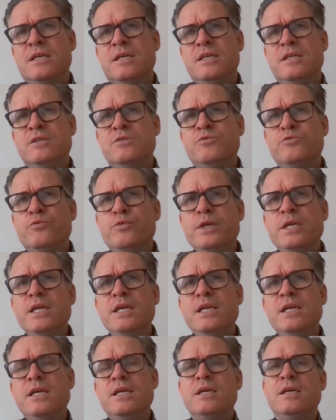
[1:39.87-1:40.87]
is
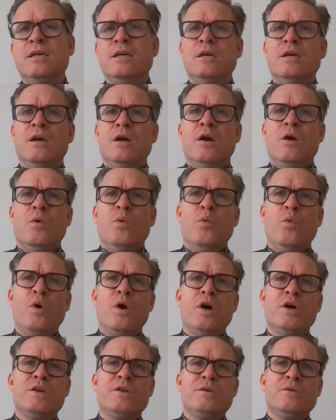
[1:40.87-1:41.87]
really
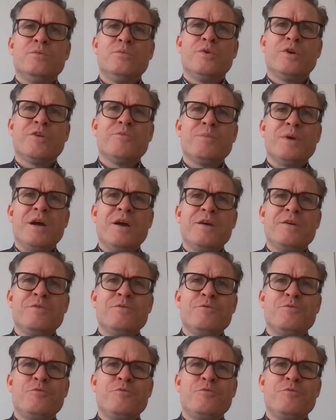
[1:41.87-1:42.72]
what one of my